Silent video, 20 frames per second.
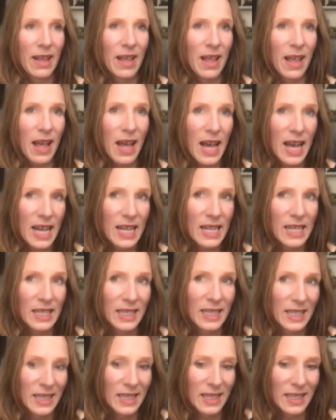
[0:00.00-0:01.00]

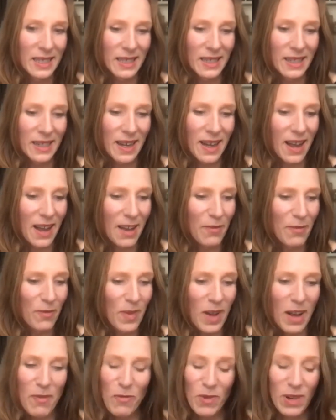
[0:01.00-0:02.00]
I've
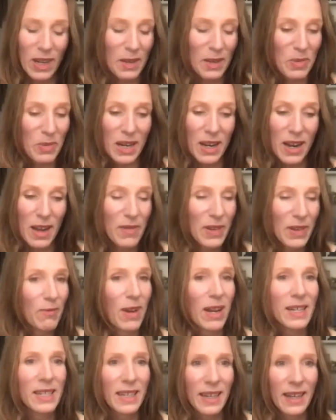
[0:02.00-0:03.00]
really been loving
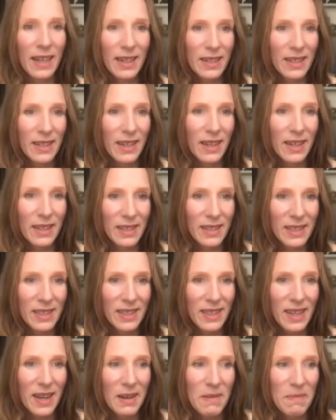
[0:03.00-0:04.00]
writing it. It's
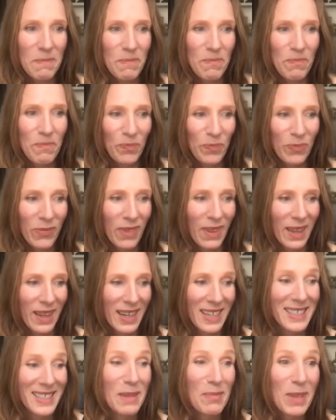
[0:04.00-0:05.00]

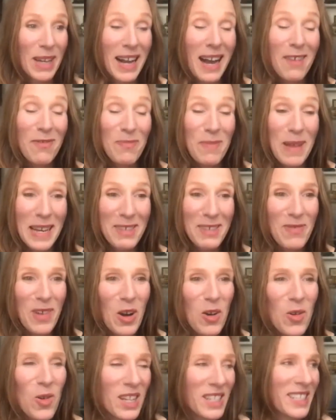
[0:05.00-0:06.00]
something I've made of,
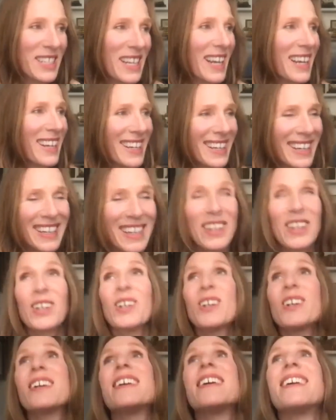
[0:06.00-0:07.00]
oh, I'll say it
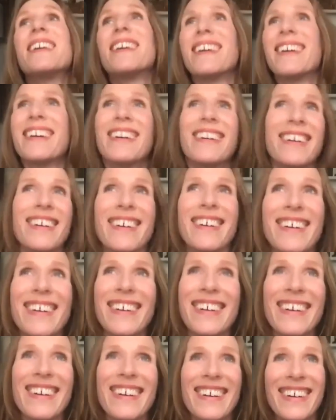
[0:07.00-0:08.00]
here.
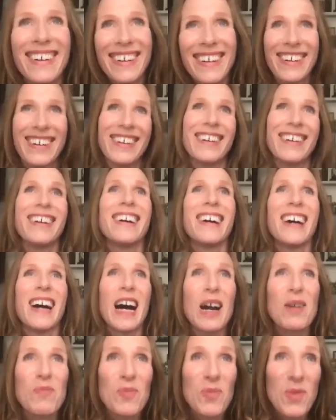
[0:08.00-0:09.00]

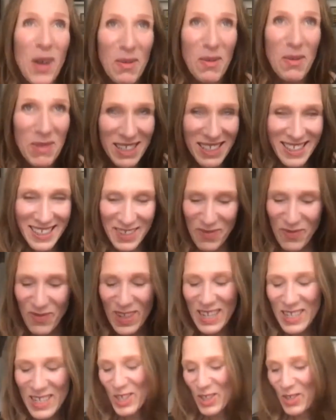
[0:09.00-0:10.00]
I promised to
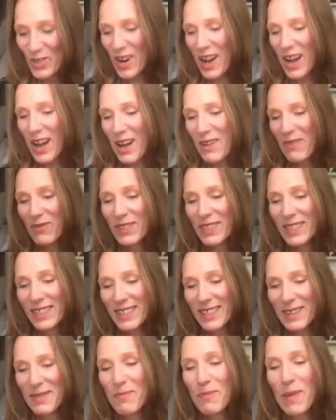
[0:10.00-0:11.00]
finish a draft
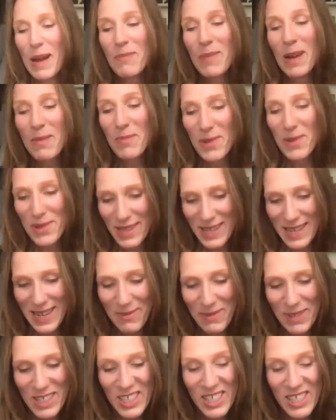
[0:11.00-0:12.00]
by my birthday,
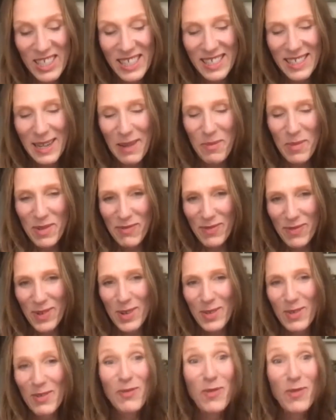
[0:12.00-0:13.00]
which is December
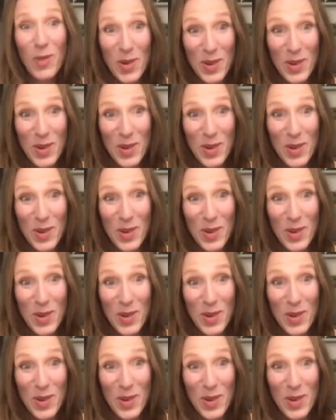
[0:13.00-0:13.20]
4th.